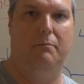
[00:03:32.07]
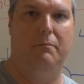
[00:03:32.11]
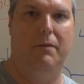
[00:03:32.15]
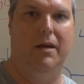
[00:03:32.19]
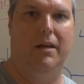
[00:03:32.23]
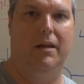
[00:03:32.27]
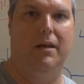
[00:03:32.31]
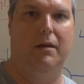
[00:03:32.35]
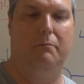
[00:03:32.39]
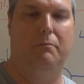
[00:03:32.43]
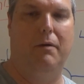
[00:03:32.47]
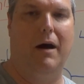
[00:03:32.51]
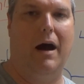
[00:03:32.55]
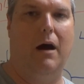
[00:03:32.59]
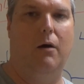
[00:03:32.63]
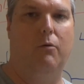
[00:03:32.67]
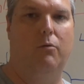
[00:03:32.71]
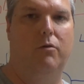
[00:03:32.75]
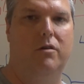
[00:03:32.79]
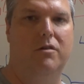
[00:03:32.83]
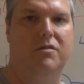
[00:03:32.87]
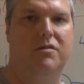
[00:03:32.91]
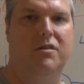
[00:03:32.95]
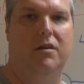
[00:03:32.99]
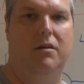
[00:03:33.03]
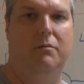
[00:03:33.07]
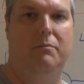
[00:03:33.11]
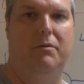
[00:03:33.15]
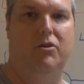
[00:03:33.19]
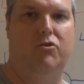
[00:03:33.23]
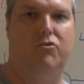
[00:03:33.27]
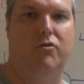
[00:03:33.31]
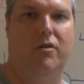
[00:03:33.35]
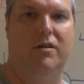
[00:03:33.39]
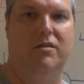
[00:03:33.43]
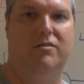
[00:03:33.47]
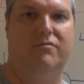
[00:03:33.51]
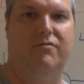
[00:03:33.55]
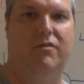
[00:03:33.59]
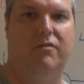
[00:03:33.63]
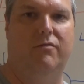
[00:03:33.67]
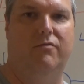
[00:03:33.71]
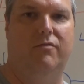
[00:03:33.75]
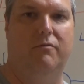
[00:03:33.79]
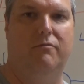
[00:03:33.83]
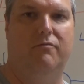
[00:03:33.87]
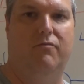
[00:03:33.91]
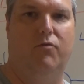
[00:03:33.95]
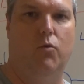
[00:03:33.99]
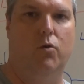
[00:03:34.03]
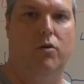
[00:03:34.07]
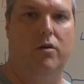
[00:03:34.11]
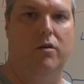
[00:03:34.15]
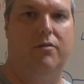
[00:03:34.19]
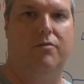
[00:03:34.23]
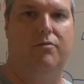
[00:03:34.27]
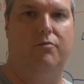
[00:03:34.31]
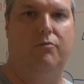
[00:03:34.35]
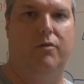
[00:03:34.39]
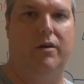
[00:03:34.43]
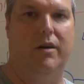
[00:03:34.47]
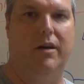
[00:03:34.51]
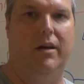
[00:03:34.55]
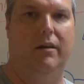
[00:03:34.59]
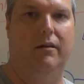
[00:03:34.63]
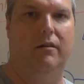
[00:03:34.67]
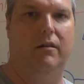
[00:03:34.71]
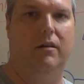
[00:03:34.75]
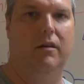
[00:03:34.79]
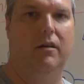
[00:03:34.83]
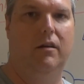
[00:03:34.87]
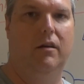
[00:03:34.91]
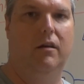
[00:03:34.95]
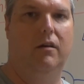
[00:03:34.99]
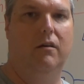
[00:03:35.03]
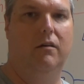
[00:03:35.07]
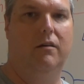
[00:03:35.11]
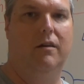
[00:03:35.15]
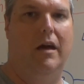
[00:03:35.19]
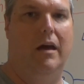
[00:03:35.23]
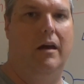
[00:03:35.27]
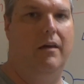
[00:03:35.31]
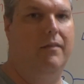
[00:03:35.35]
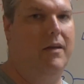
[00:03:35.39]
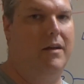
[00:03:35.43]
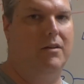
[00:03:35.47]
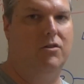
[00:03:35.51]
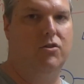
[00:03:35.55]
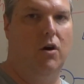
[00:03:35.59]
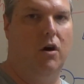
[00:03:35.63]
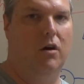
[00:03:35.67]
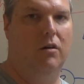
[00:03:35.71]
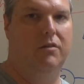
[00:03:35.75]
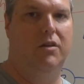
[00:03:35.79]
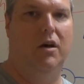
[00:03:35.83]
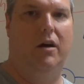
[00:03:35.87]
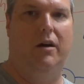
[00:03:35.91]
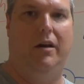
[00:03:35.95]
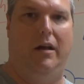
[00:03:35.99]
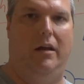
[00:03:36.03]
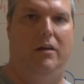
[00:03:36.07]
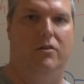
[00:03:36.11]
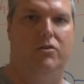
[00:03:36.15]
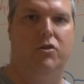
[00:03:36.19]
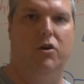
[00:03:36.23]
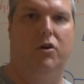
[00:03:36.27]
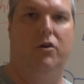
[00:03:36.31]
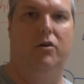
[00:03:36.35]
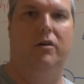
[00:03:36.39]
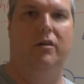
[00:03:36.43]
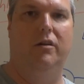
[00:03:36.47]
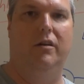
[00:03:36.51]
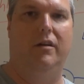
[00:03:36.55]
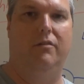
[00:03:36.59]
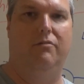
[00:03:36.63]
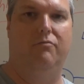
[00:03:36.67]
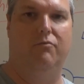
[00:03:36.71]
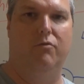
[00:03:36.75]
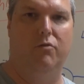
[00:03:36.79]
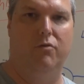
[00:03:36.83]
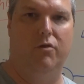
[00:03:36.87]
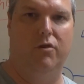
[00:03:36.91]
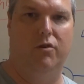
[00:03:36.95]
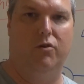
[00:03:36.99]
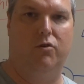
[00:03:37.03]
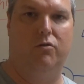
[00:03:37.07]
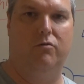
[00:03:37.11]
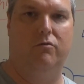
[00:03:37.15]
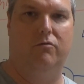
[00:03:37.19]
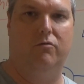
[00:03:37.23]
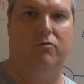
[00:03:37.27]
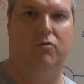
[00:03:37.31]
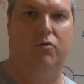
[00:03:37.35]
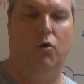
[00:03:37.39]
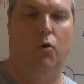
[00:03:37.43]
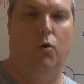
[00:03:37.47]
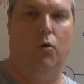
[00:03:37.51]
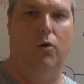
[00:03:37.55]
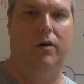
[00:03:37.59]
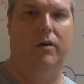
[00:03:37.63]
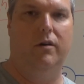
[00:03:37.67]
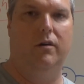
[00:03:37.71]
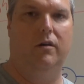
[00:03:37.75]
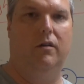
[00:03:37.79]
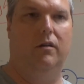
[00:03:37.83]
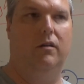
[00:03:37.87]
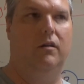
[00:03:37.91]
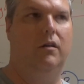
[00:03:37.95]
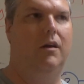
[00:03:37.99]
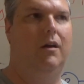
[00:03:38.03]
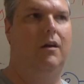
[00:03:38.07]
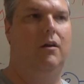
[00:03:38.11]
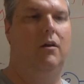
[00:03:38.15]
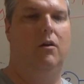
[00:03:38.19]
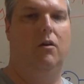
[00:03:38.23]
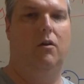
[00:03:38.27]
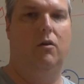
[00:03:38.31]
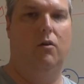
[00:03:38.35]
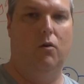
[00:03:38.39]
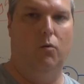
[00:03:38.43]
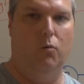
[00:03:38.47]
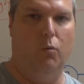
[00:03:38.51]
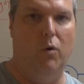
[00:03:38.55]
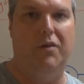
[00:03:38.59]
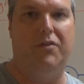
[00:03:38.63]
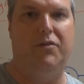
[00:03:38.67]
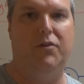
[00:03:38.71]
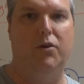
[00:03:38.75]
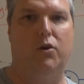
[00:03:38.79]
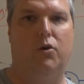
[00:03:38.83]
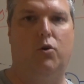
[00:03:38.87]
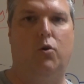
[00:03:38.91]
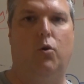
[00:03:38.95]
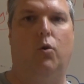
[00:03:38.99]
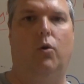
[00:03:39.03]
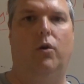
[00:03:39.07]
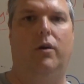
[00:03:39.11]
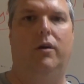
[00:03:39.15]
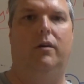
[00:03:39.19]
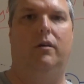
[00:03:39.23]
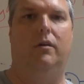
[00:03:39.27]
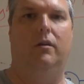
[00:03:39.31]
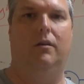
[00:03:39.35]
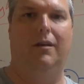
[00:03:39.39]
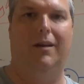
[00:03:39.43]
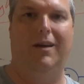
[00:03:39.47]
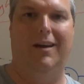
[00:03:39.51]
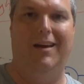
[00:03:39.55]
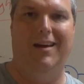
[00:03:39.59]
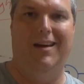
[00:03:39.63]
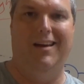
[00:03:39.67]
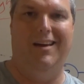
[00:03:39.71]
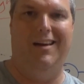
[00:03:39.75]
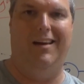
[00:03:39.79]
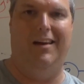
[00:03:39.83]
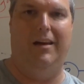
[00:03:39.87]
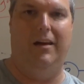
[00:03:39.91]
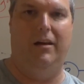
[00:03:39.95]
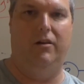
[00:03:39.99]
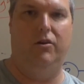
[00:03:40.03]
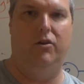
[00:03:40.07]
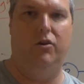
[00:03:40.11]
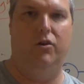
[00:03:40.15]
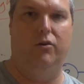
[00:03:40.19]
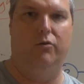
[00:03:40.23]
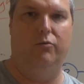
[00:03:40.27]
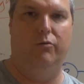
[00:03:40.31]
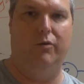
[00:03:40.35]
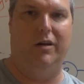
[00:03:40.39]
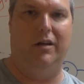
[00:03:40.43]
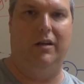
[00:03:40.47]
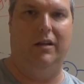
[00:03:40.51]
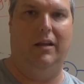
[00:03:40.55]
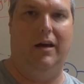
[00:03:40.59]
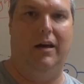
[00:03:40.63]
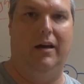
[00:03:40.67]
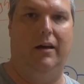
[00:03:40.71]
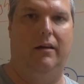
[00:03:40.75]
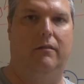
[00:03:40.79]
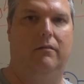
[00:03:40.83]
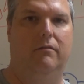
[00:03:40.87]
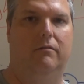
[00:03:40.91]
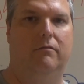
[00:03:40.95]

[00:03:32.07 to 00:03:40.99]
Meaning power is going to be transferred from four to three, okay? That's all done internally through your coil, with your coil, in your relay.